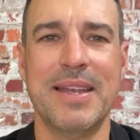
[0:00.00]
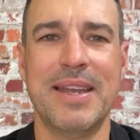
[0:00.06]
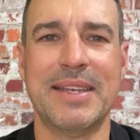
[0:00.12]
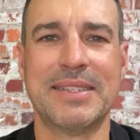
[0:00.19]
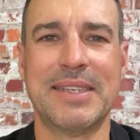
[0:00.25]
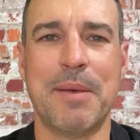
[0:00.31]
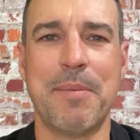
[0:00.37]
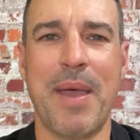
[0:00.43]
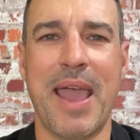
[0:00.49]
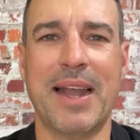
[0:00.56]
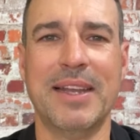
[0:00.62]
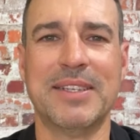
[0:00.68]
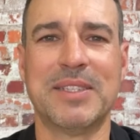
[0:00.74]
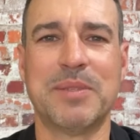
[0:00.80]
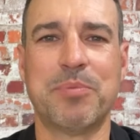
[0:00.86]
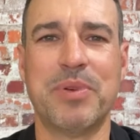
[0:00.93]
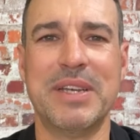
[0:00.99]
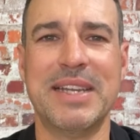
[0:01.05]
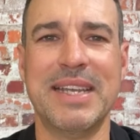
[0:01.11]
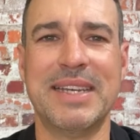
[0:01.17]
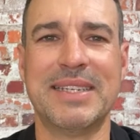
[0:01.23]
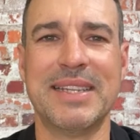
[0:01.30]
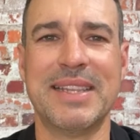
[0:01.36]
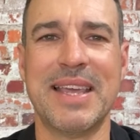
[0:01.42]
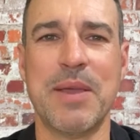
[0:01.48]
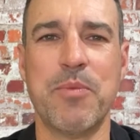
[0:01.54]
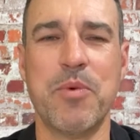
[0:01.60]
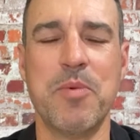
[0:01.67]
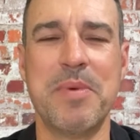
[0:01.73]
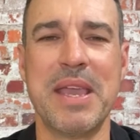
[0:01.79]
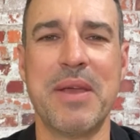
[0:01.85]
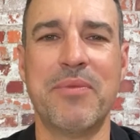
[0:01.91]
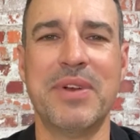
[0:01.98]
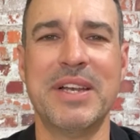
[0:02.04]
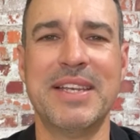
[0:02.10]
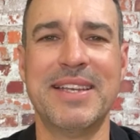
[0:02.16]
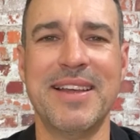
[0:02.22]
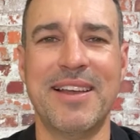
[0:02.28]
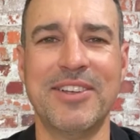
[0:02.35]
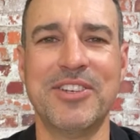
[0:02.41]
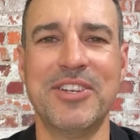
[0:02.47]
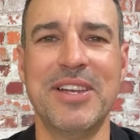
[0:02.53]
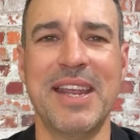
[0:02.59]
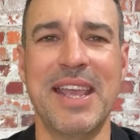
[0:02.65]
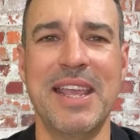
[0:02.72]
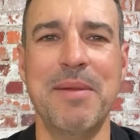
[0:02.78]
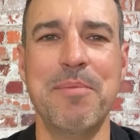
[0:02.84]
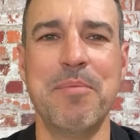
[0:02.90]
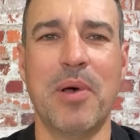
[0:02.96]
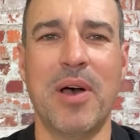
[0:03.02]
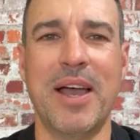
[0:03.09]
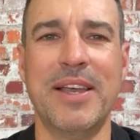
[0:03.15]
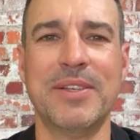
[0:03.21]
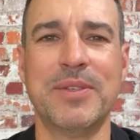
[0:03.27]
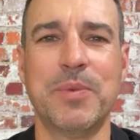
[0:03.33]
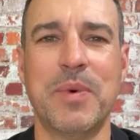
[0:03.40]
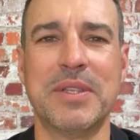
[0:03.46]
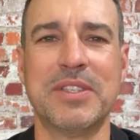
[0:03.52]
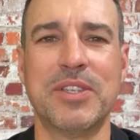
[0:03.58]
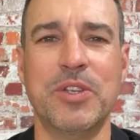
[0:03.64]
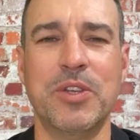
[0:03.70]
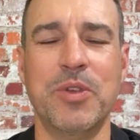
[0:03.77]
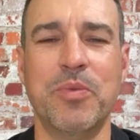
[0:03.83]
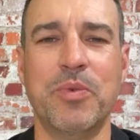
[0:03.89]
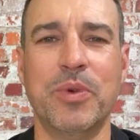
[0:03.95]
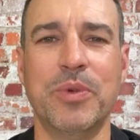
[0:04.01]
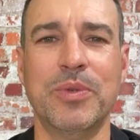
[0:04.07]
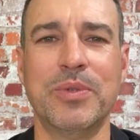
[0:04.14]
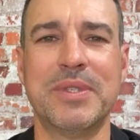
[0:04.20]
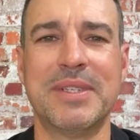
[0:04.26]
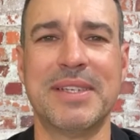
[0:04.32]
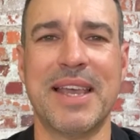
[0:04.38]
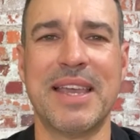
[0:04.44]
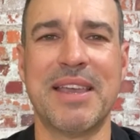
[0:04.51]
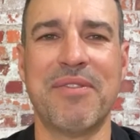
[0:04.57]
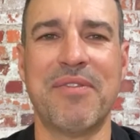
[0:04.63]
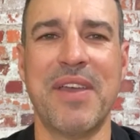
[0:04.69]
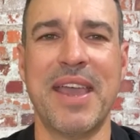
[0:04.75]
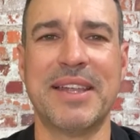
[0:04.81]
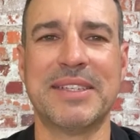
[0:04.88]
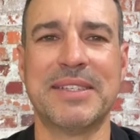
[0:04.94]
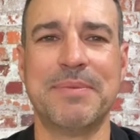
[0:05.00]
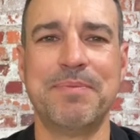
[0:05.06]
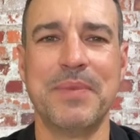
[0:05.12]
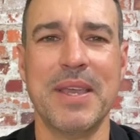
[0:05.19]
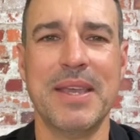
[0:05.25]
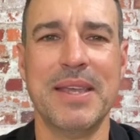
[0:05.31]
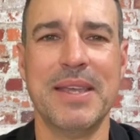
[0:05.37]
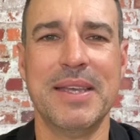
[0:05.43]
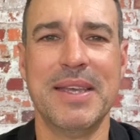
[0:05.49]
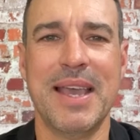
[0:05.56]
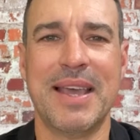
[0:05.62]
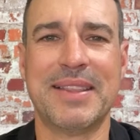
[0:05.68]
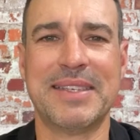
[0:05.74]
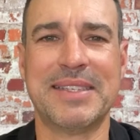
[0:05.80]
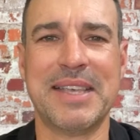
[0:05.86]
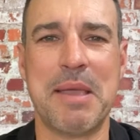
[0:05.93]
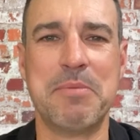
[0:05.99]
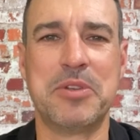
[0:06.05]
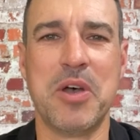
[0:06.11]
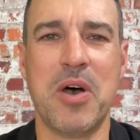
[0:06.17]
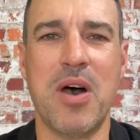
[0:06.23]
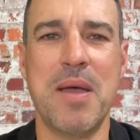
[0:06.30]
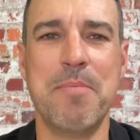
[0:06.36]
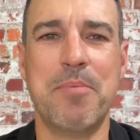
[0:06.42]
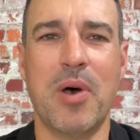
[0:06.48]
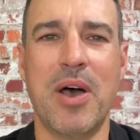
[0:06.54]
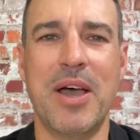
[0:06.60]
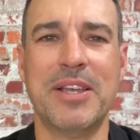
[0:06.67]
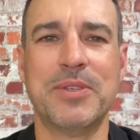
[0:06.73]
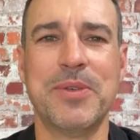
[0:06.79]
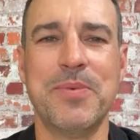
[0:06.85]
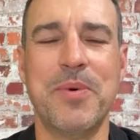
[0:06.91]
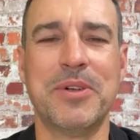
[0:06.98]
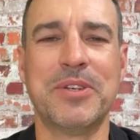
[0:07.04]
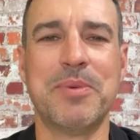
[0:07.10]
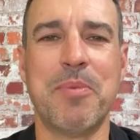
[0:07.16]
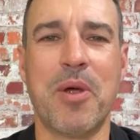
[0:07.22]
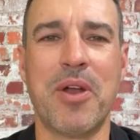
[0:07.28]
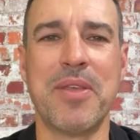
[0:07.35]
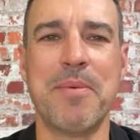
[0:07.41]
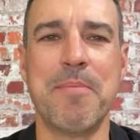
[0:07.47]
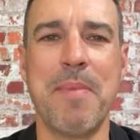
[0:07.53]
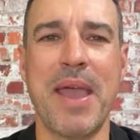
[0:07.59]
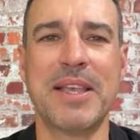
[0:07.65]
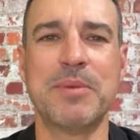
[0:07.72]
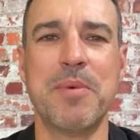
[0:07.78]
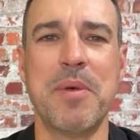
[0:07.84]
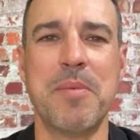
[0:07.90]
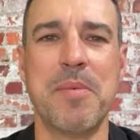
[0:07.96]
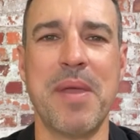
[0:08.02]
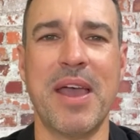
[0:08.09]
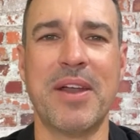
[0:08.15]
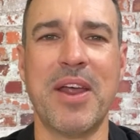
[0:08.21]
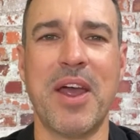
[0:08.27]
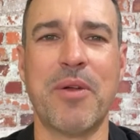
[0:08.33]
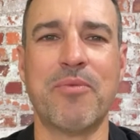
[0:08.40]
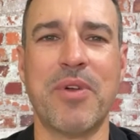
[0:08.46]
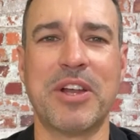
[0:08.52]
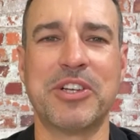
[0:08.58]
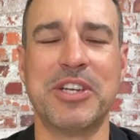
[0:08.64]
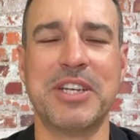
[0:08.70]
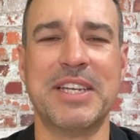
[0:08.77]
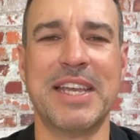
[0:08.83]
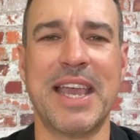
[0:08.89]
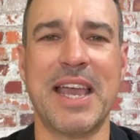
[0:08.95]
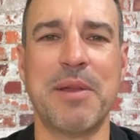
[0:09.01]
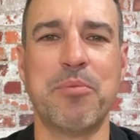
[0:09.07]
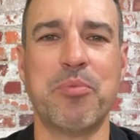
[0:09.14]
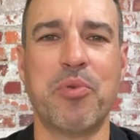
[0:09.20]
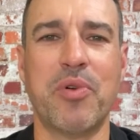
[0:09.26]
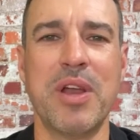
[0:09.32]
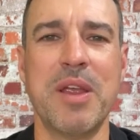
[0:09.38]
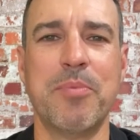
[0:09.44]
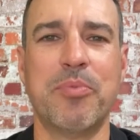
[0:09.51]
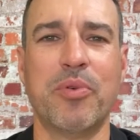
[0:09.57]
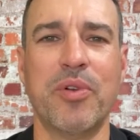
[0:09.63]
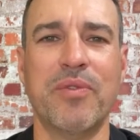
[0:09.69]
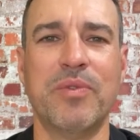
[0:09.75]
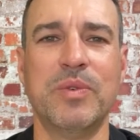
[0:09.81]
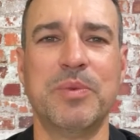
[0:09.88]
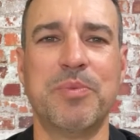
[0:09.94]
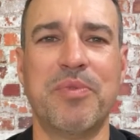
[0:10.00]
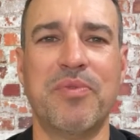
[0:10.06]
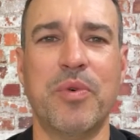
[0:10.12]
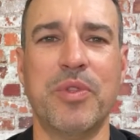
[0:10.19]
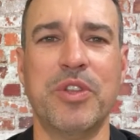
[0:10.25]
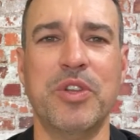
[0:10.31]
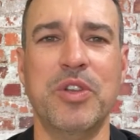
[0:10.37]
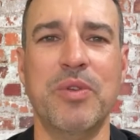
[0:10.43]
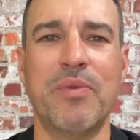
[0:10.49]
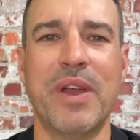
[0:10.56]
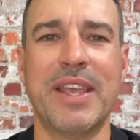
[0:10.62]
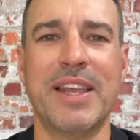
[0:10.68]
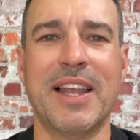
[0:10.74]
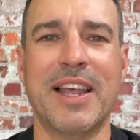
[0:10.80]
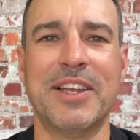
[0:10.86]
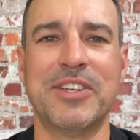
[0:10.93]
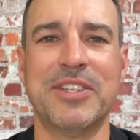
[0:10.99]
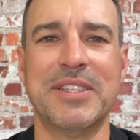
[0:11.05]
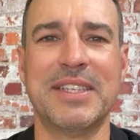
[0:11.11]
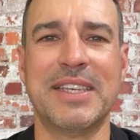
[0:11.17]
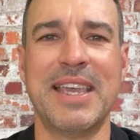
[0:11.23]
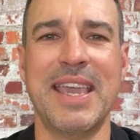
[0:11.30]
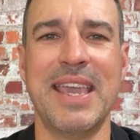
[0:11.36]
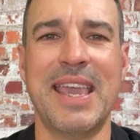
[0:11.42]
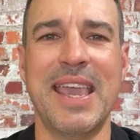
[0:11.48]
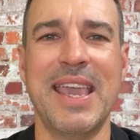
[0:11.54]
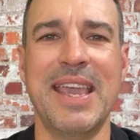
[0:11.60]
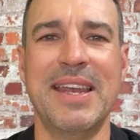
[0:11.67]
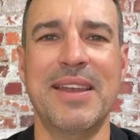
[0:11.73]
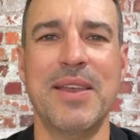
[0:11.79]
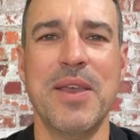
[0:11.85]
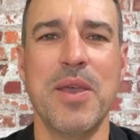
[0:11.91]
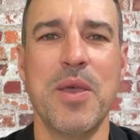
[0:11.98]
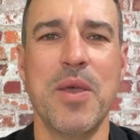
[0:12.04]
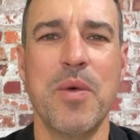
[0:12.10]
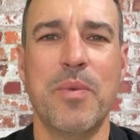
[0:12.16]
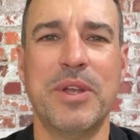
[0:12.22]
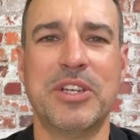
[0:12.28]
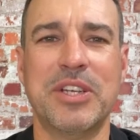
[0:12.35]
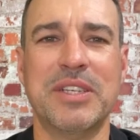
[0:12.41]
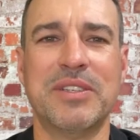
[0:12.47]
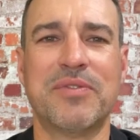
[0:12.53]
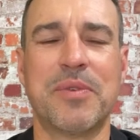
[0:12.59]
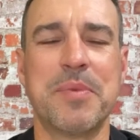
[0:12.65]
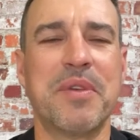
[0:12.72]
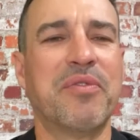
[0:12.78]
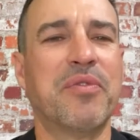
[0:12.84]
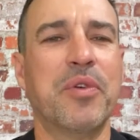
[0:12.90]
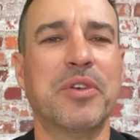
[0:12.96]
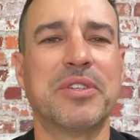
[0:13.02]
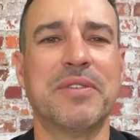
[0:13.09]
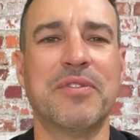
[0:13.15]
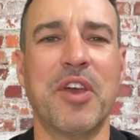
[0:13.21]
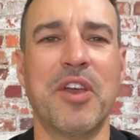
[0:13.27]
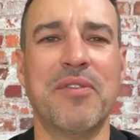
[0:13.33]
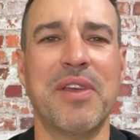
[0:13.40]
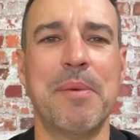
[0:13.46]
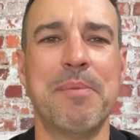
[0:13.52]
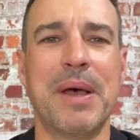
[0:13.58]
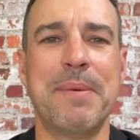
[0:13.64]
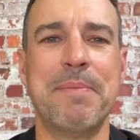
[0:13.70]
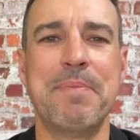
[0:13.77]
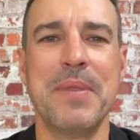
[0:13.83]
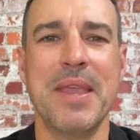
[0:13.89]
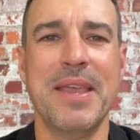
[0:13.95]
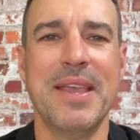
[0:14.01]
Now, some analysts predict there will be a reduction in buyers once the new rules take effect. At the same time, buyers who want to borrow the maximum amount are rushing to gain pre-approvals before the new regulations kick in, which is from the 1st of November.